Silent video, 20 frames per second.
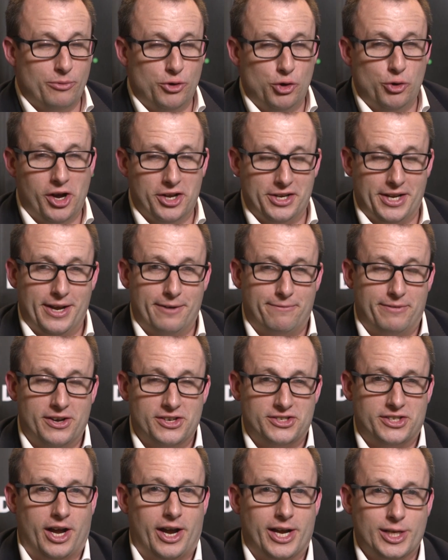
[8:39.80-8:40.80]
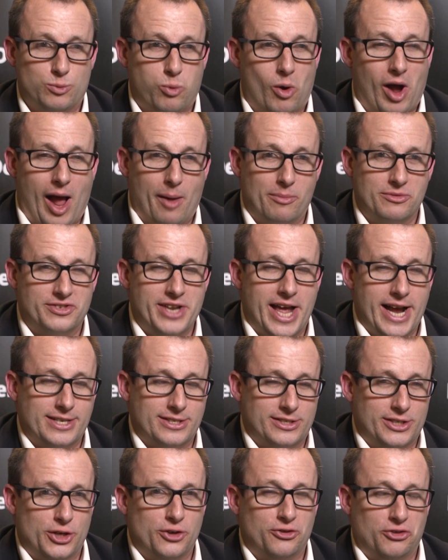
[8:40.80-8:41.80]
You heard it here first, guys. What happens next?
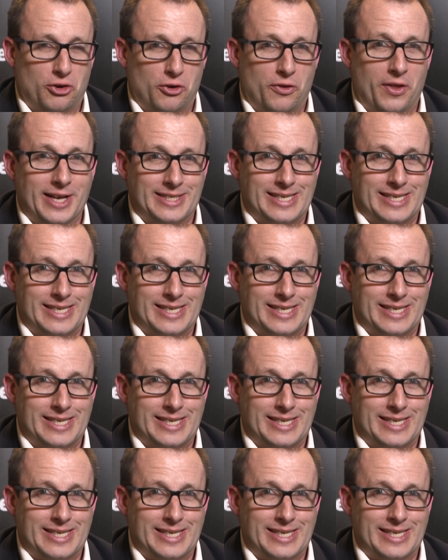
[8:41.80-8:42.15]
See you soon on the